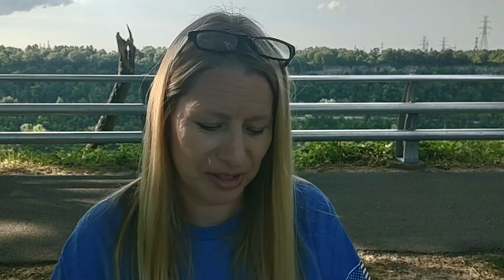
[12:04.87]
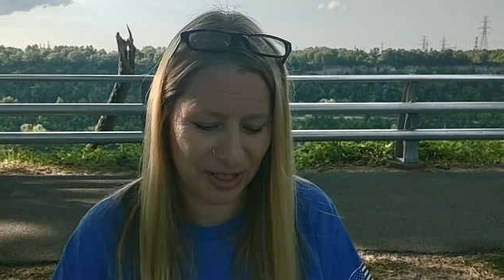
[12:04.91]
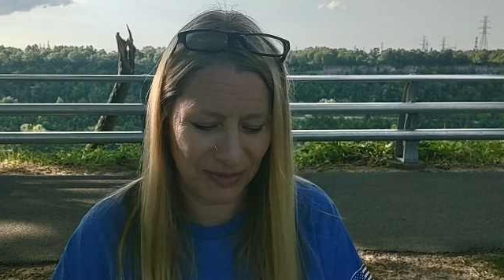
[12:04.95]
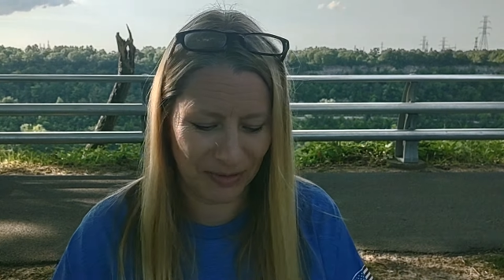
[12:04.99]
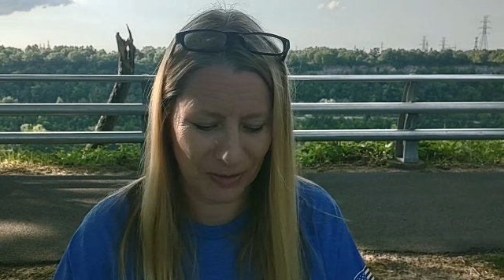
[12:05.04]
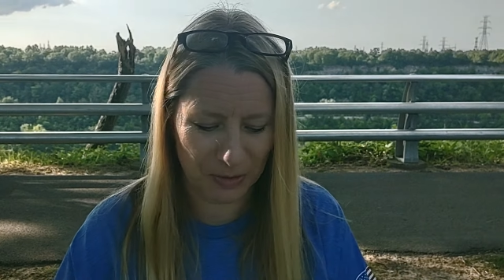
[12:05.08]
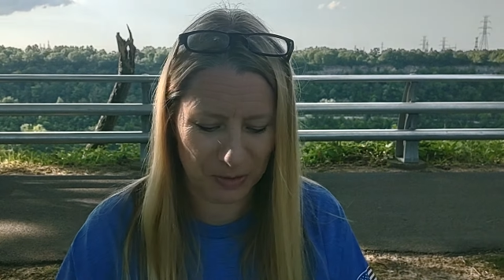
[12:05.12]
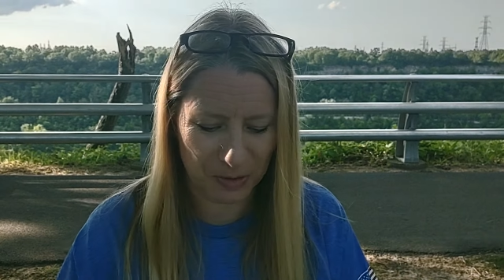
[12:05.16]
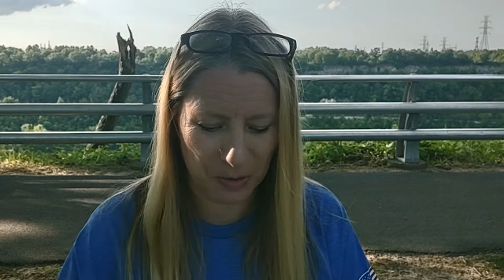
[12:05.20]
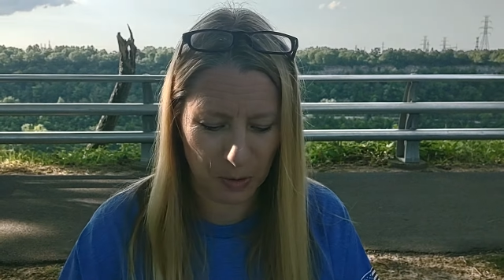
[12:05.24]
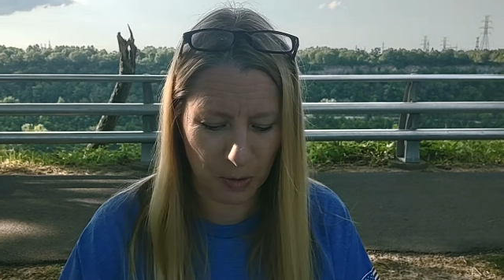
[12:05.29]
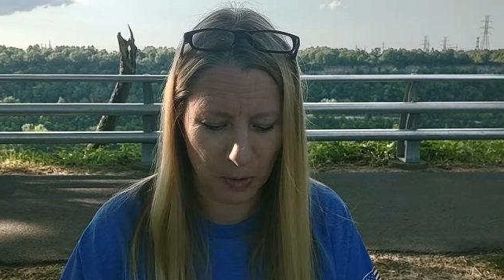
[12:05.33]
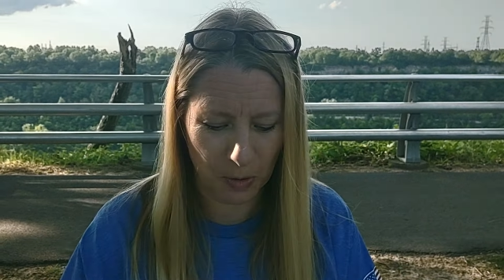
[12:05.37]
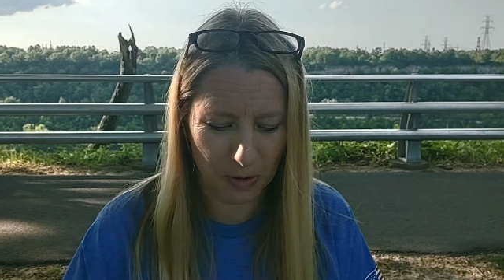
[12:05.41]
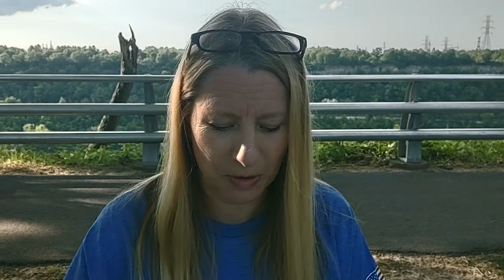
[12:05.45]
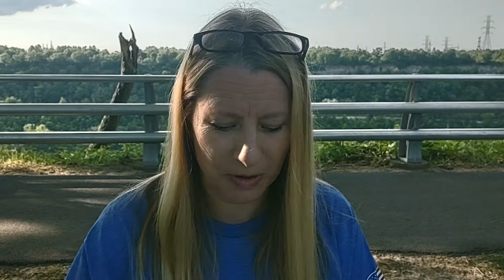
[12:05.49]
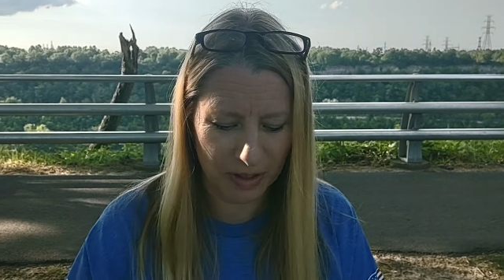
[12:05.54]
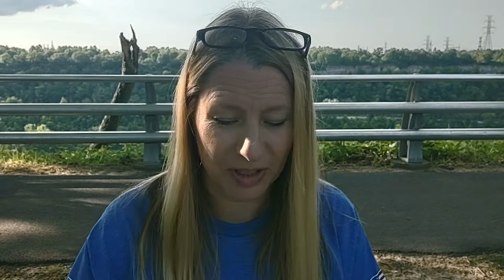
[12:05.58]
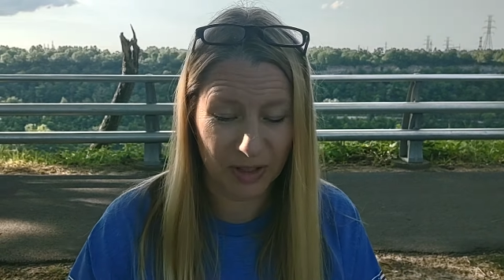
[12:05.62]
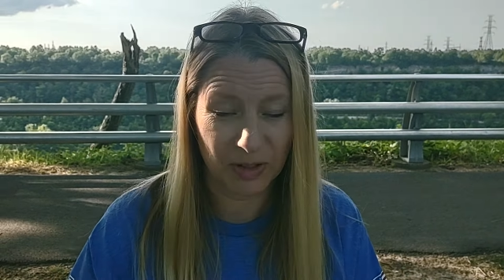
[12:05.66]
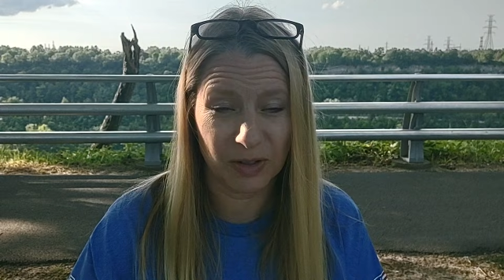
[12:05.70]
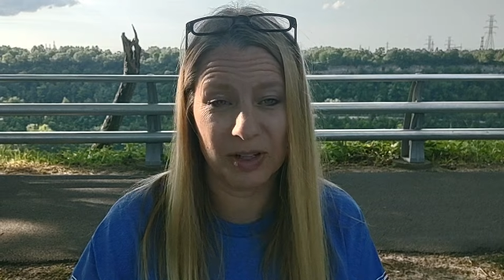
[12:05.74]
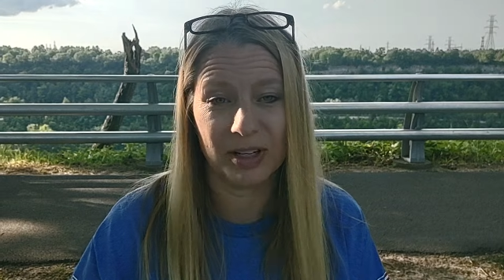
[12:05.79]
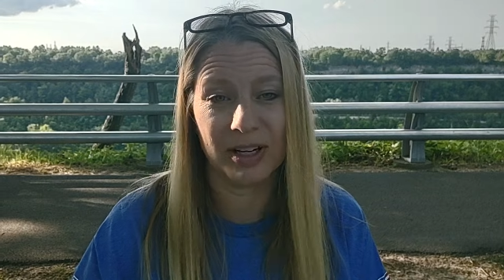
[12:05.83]
Devil's Hole,
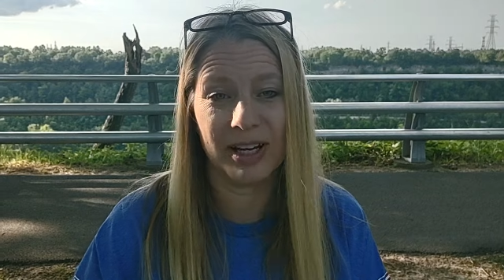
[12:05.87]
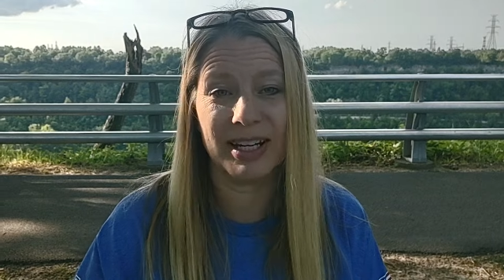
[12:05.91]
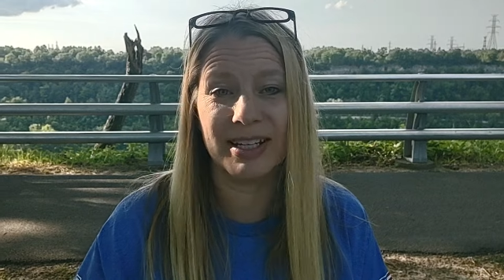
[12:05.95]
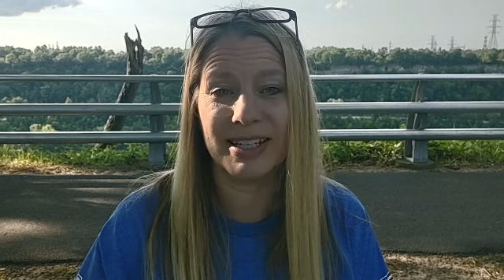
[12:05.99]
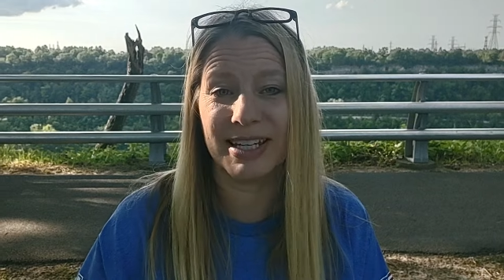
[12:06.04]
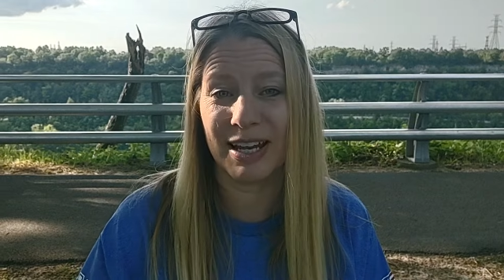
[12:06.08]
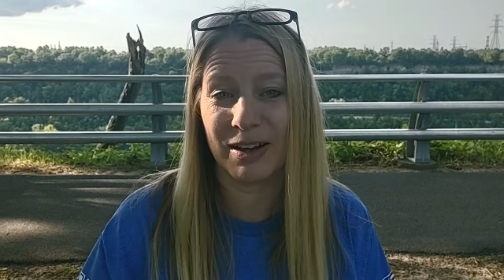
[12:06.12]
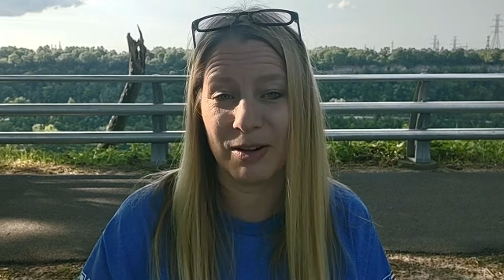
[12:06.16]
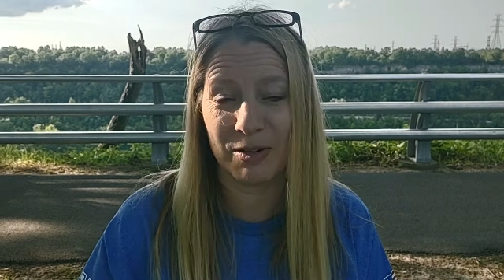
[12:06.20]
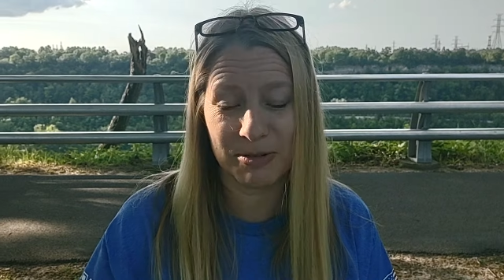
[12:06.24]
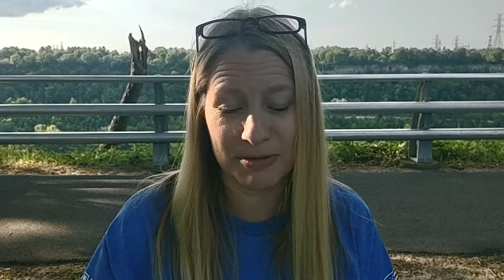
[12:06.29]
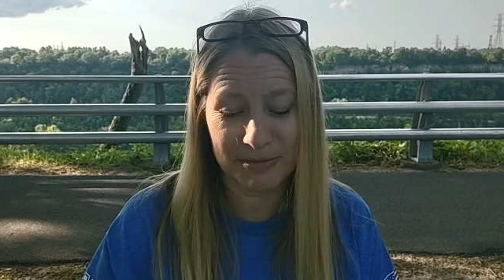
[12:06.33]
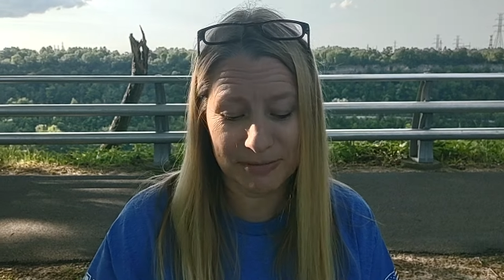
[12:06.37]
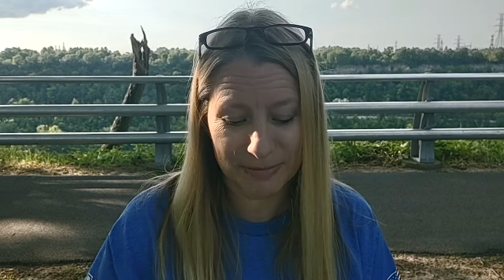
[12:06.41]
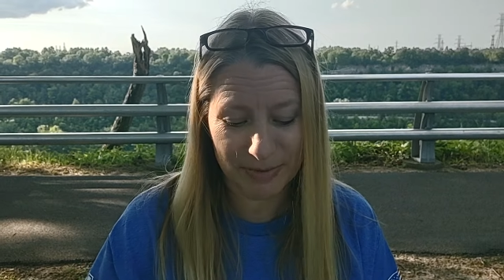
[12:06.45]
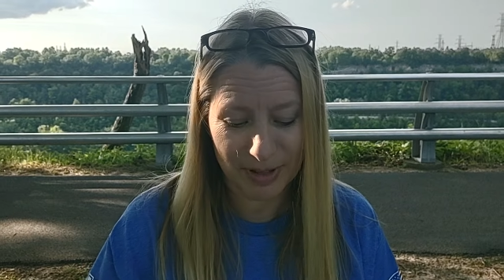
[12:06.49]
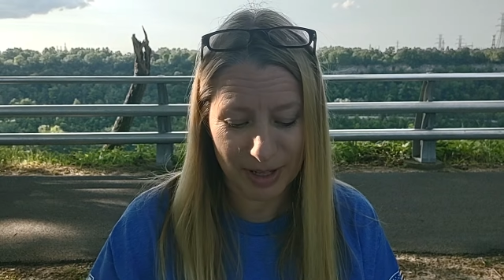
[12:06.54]
and you can hike down.